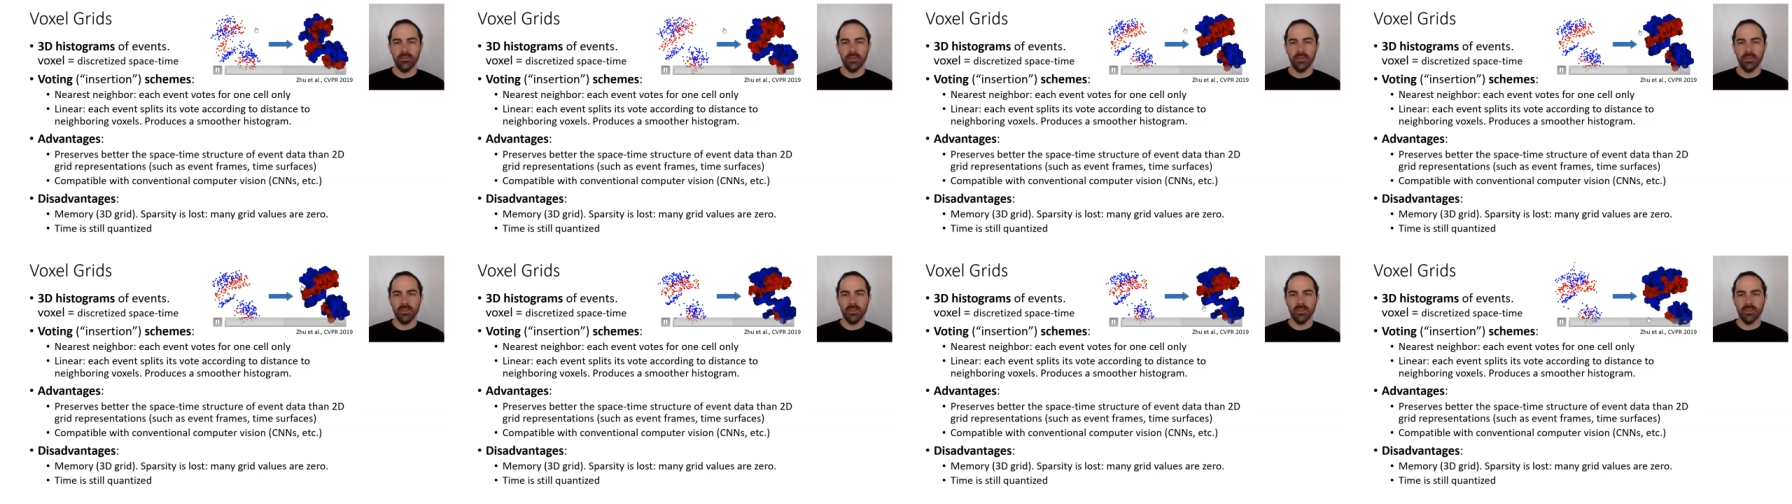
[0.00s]

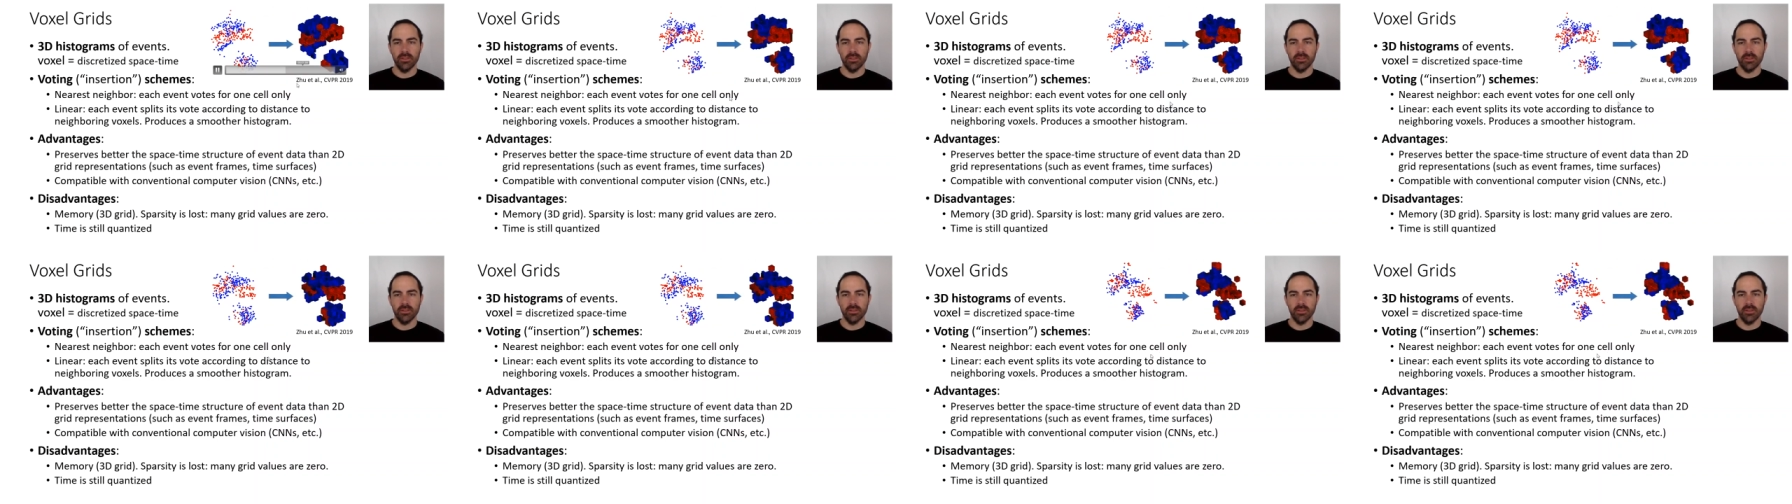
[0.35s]
in
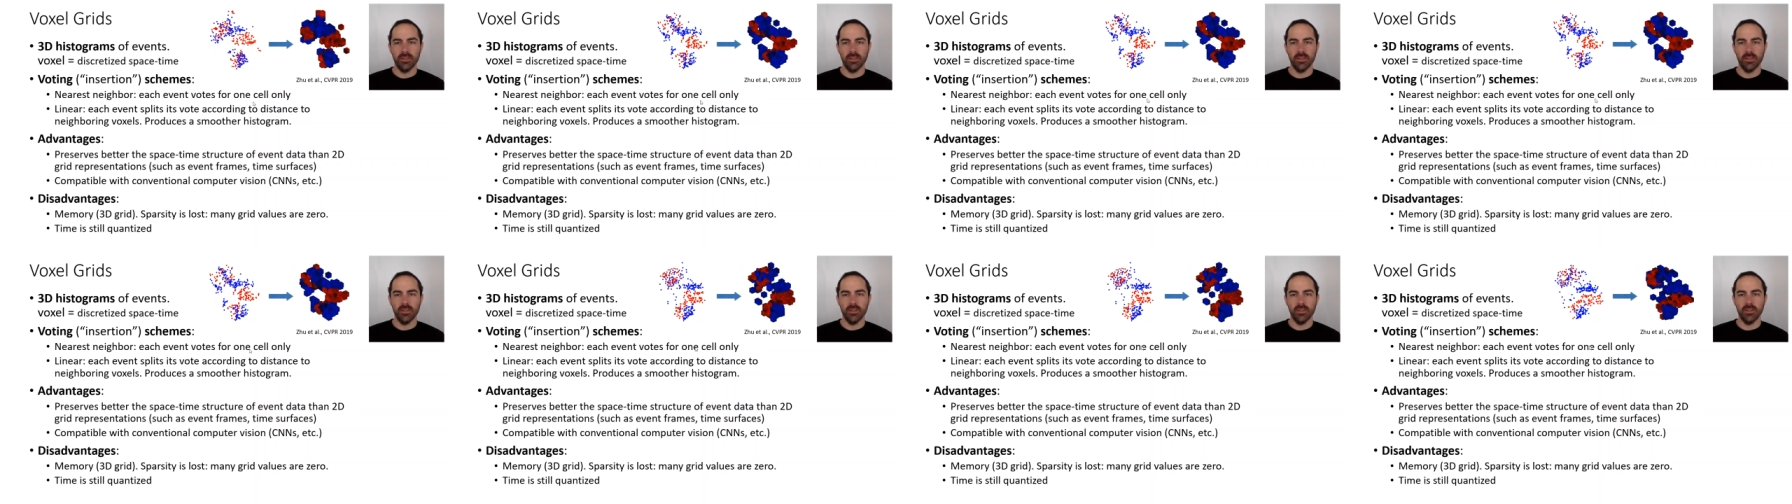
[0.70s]
this
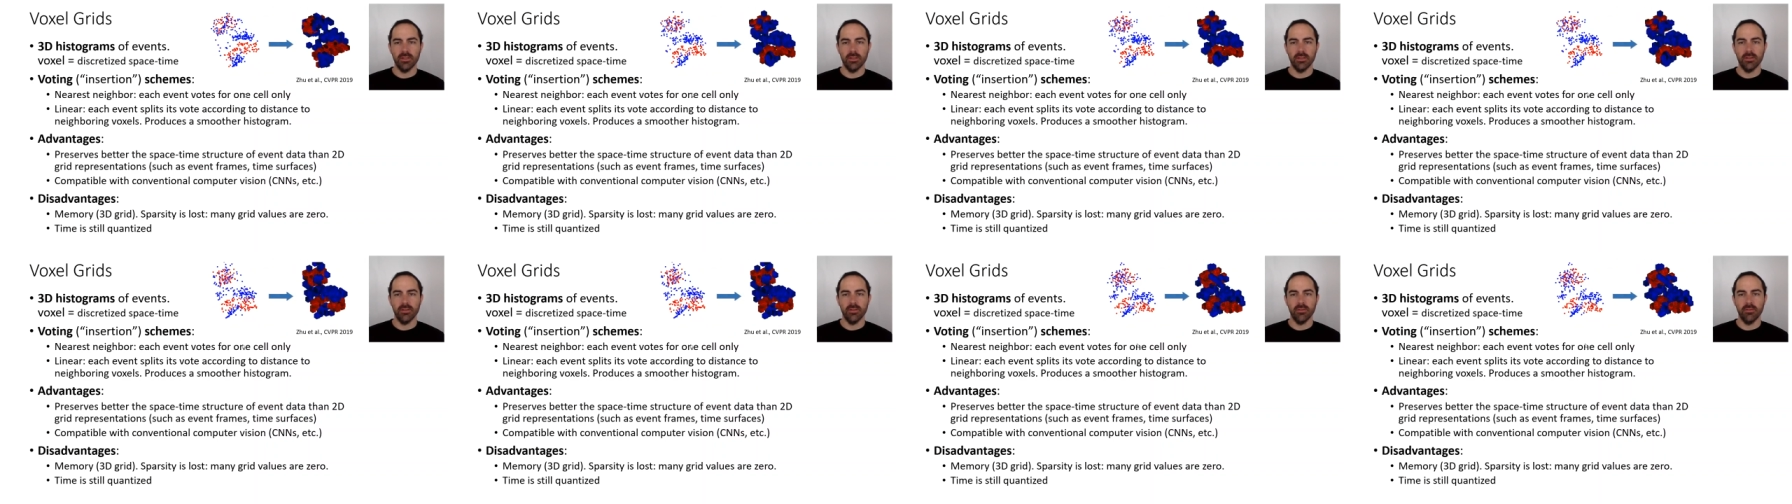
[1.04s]

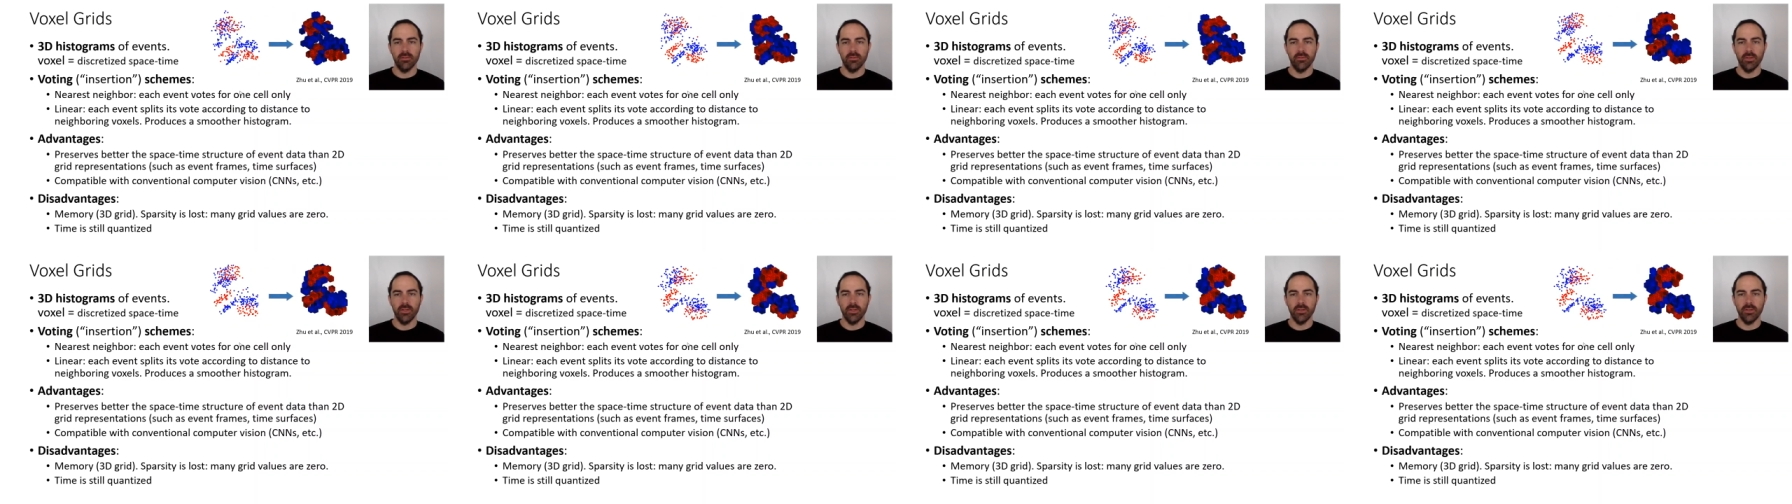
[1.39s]
uh,
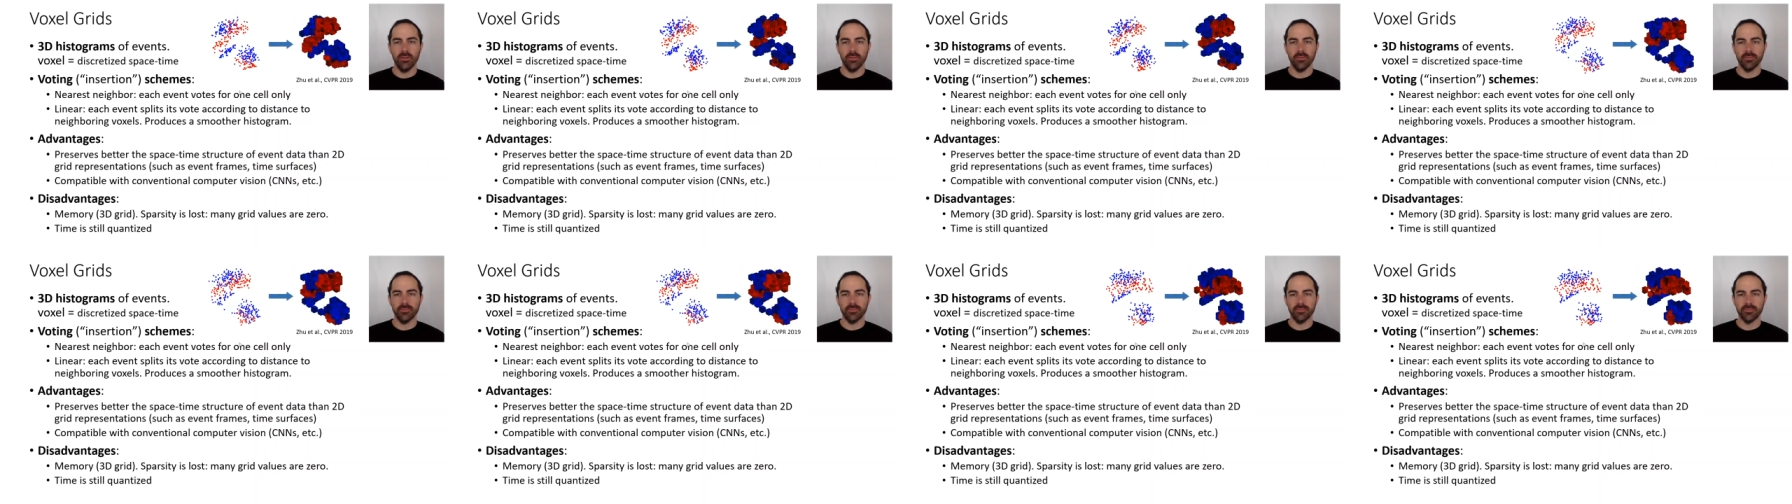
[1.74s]

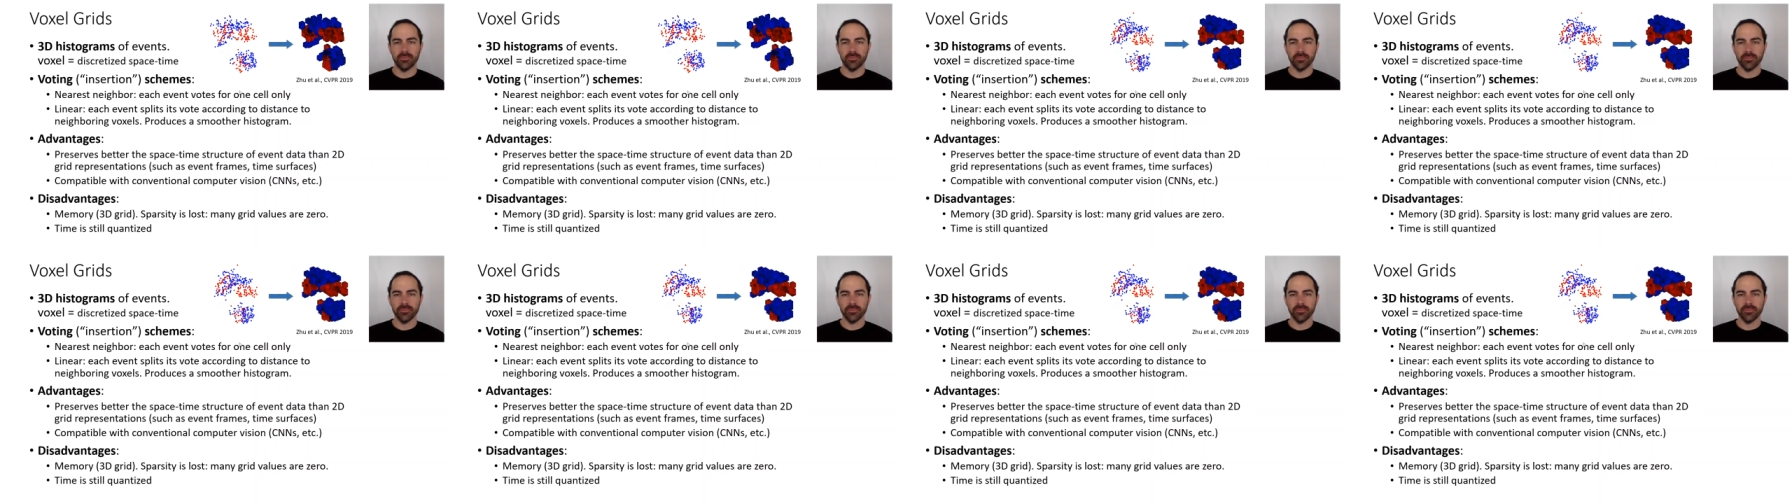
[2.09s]
video,